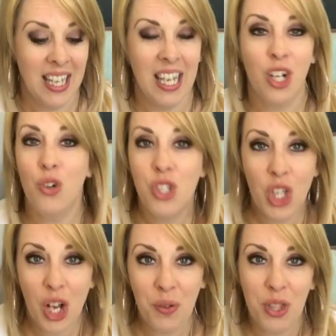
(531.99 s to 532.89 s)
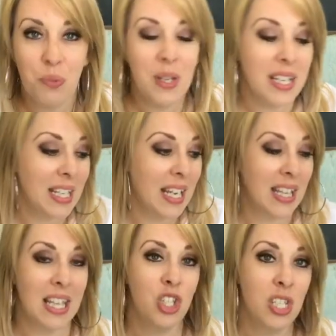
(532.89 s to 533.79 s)
it goes along with the reading, and
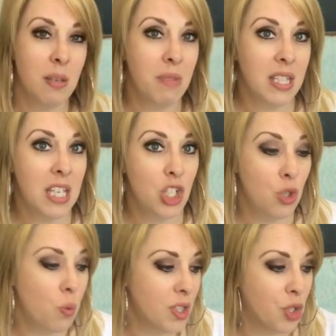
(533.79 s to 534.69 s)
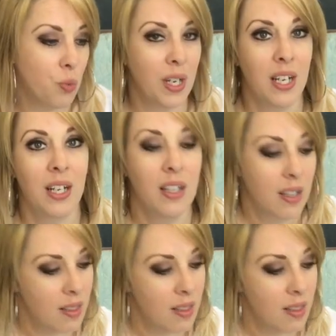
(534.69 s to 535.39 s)
that's just something they do once a week.